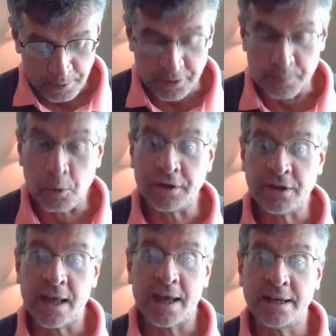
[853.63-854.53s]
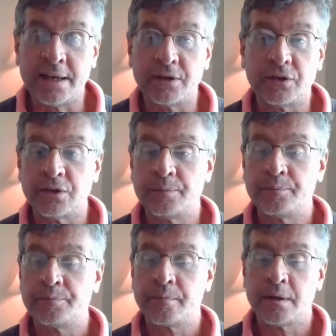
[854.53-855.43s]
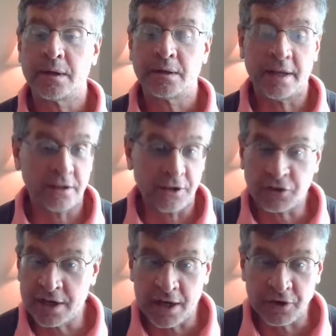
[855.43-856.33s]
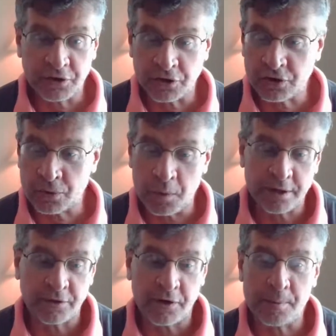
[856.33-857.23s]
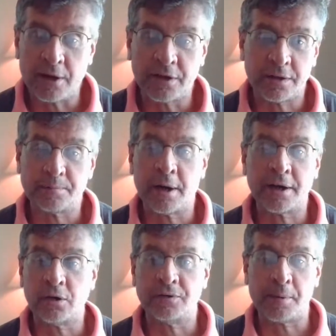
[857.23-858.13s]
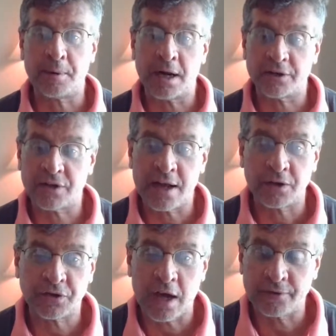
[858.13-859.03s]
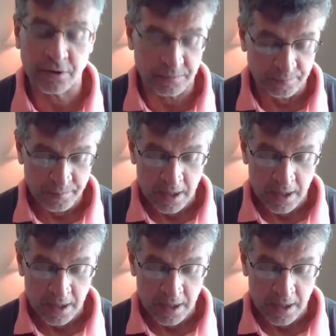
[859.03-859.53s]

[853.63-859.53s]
the point to that is, like, let's say another system went into rebellion. Michael of Nebadon is now a sovereign.